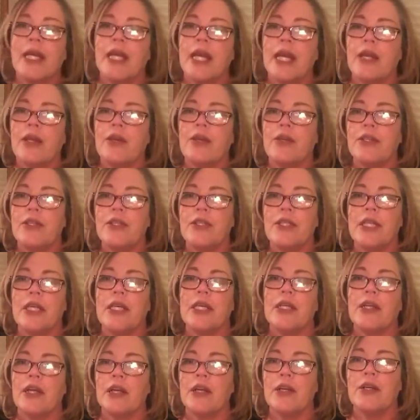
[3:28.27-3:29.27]
to get a good
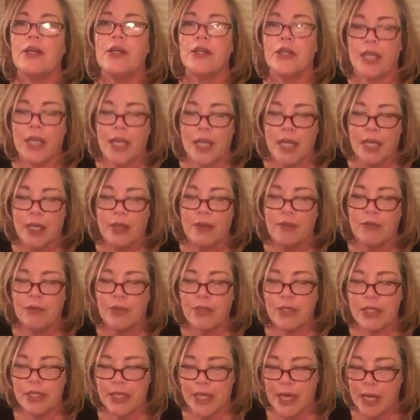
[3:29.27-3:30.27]
deal on good ink for
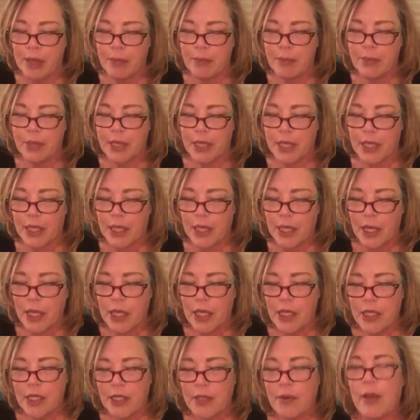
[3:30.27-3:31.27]
stamping.
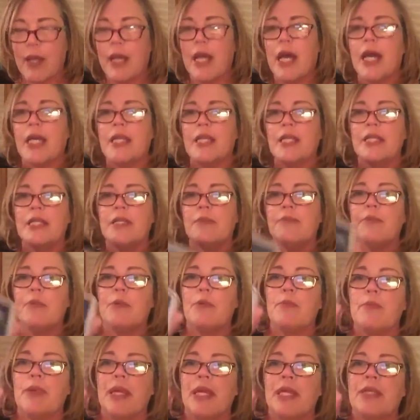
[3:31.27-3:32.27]
So I got this
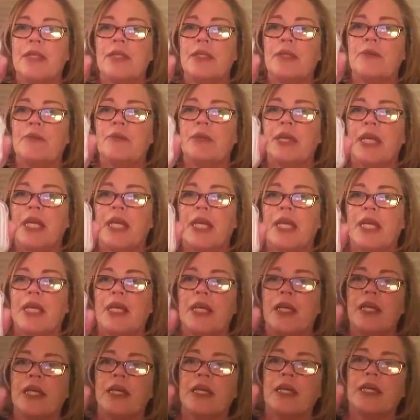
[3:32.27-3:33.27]
Memento ink.
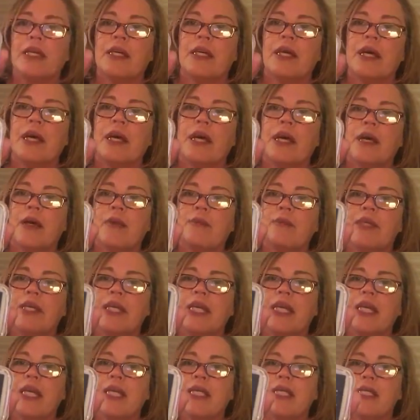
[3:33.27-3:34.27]
Um, you
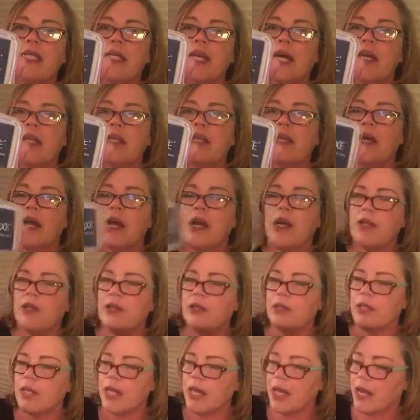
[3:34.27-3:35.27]
can't tell the
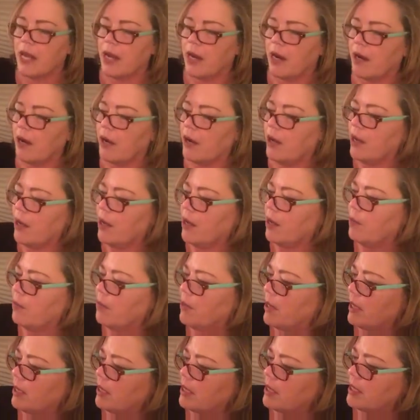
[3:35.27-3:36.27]
color there,
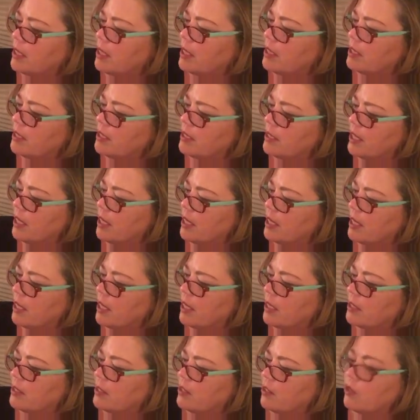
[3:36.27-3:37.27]
but it does say
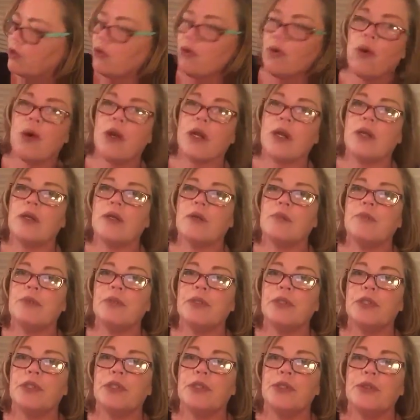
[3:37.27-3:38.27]
that it's a nautical
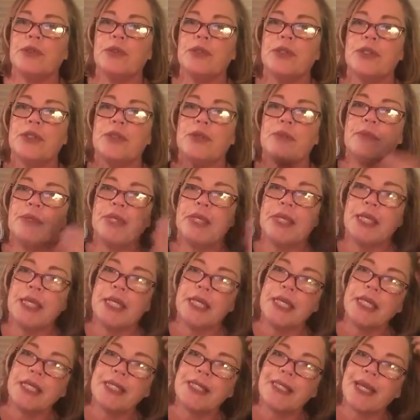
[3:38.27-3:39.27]
blue. So I'm
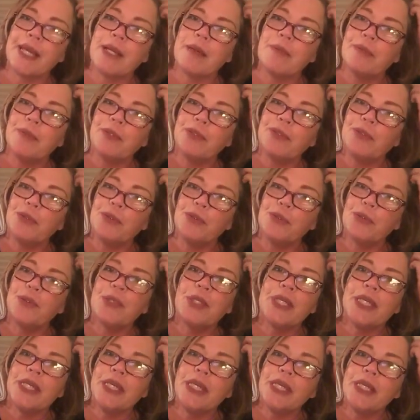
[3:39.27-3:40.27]
thinking it's like a
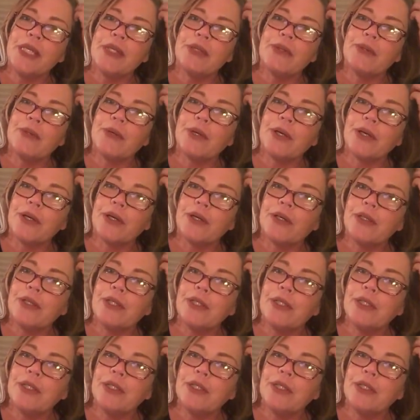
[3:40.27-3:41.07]
blue-green or,